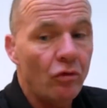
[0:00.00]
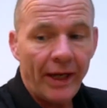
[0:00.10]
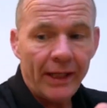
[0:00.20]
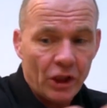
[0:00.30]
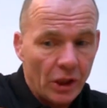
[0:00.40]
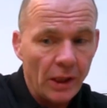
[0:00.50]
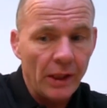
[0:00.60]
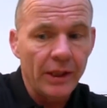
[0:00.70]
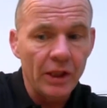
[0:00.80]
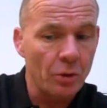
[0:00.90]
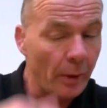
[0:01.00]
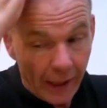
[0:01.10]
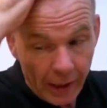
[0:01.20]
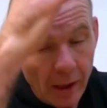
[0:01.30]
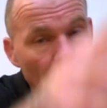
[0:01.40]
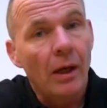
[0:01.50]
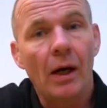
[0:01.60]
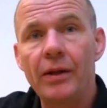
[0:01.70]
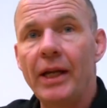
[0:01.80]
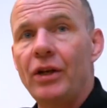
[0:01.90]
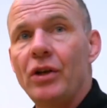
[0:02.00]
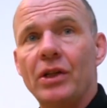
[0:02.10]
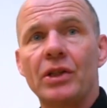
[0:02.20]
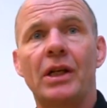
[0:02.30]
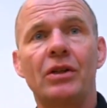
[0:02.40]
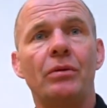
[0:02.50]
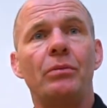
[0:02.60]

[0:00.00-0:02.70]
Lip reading: wrench in this way, and then you can start to